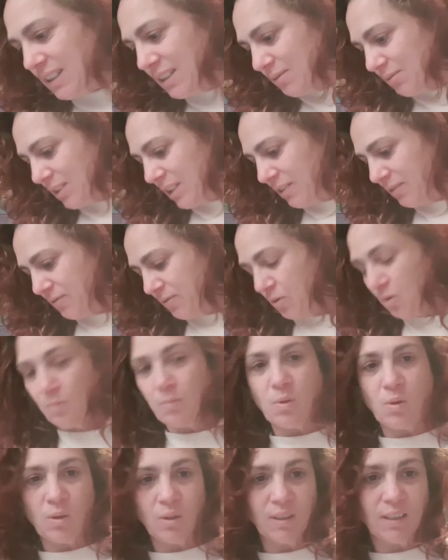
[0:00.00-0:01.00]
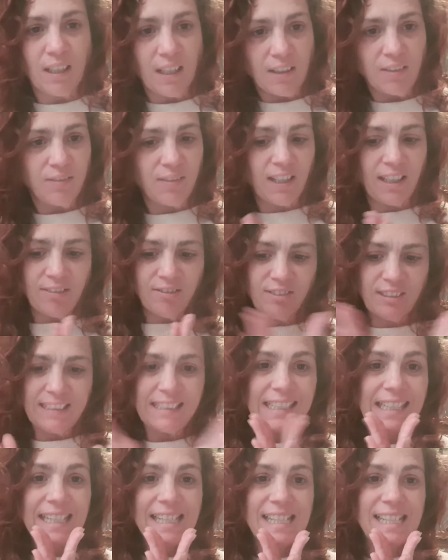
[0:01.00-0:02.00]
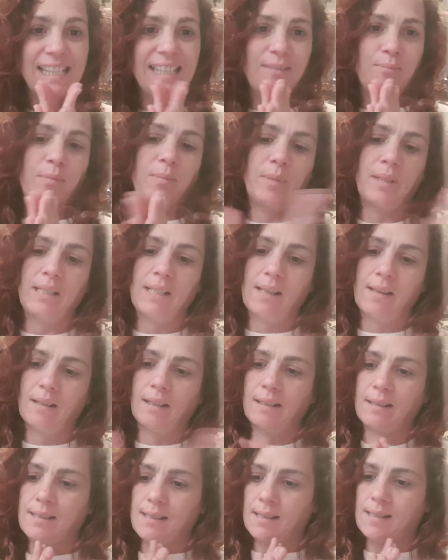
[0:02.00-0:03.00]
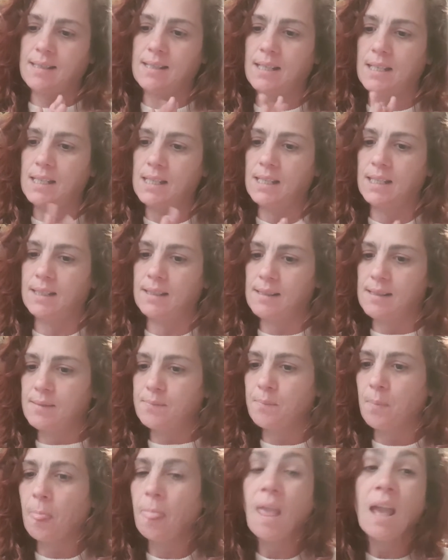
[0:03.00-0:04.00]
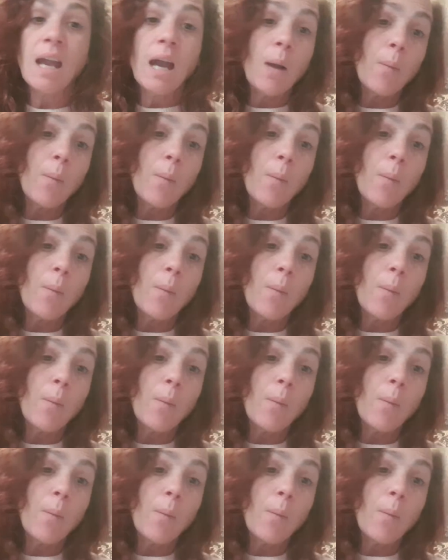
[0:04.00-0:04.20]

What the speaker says: and we fall more in love every day, and we've been together like 16 years. We